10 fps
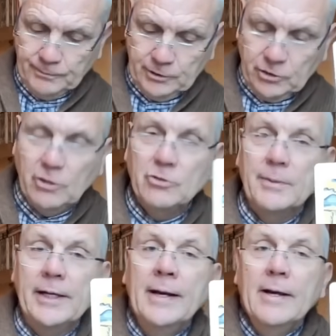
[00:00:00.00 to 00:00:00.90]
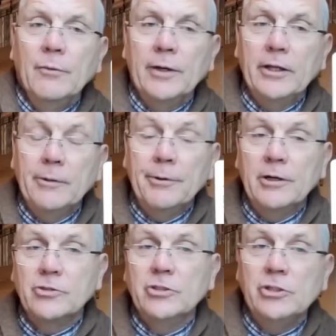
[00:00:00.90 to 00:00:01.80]
excuse me, whether the
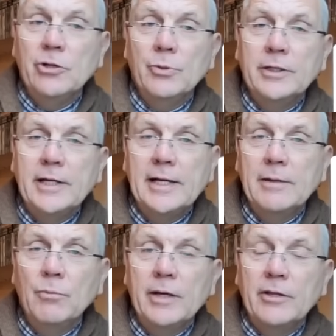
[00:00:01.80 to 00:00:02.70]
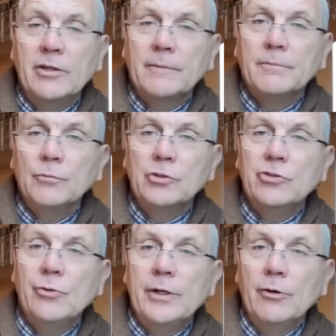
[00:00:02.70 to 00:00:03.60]
person you were dealing with was
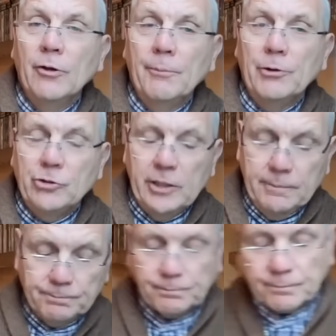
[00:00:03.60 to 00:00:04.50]
doing all the pushing,